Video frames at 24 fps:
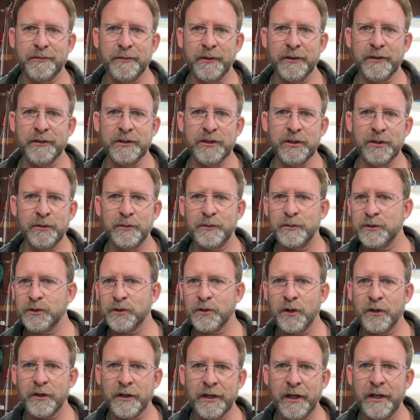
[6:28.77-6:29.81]
Why don't you
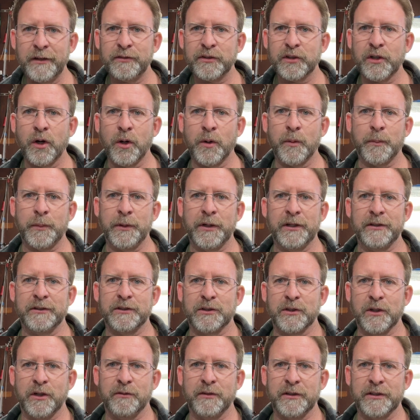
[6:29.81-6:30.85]
start a knife sharpening
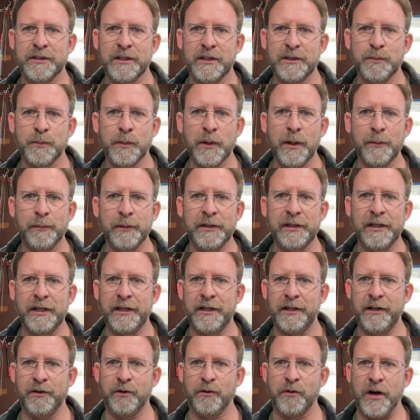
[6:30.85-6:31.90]
service? That's probably
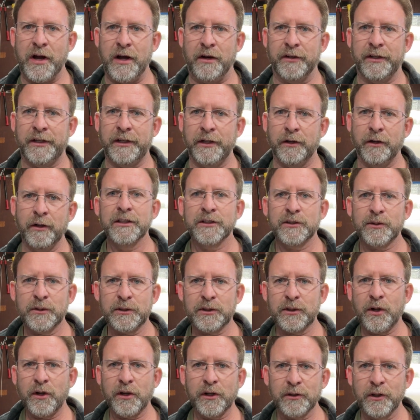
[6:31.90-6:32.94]
needed around here. So I
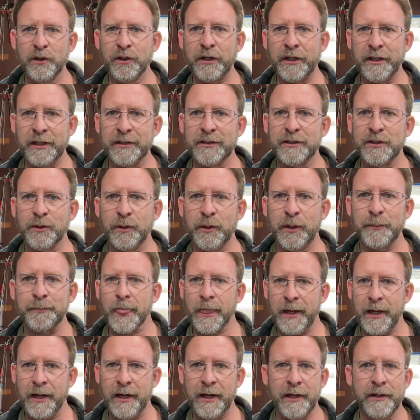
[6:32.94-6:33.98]
started looking into it,
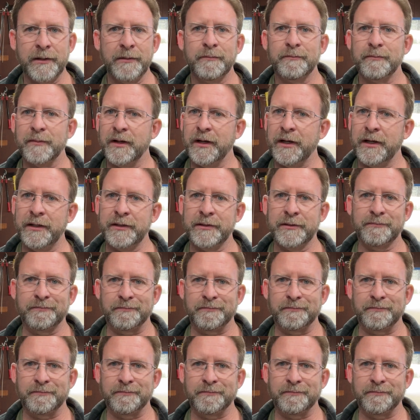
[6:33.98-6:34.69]
and I